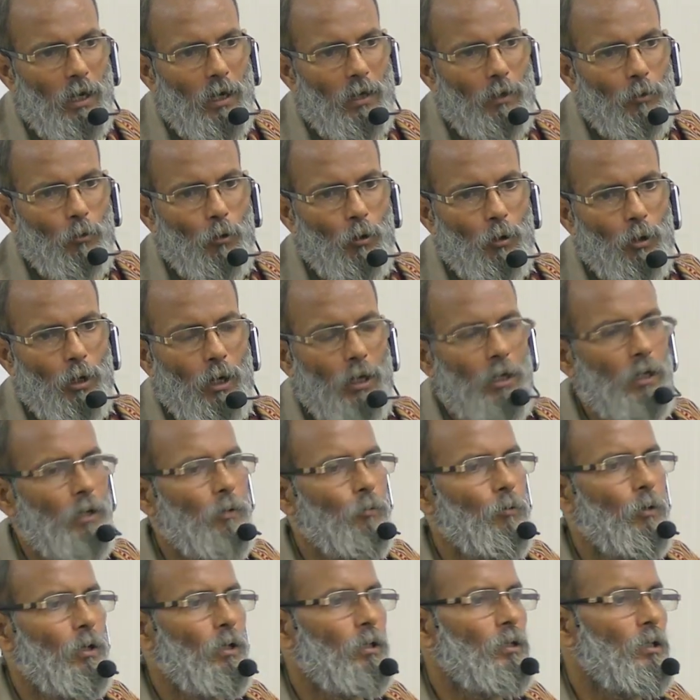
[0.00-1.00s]
and
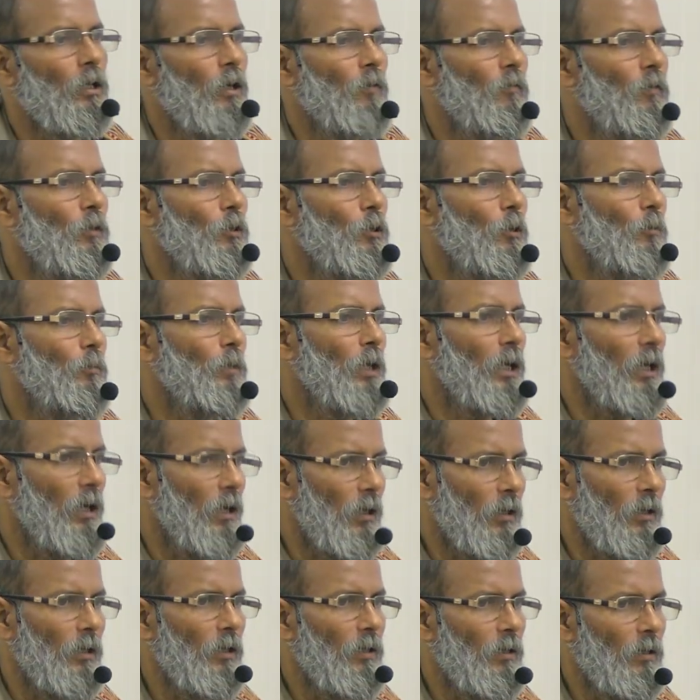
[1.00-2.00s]
non-articular surface of the
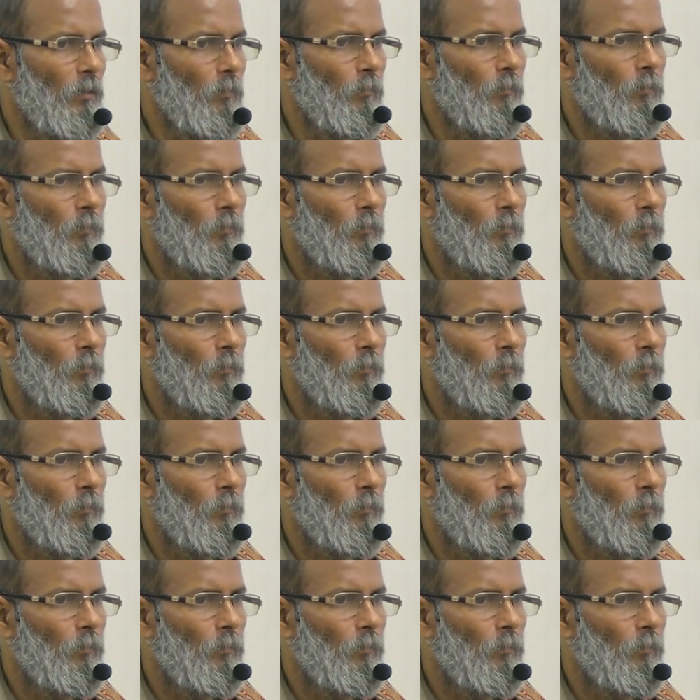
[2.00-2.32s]
calcaneum.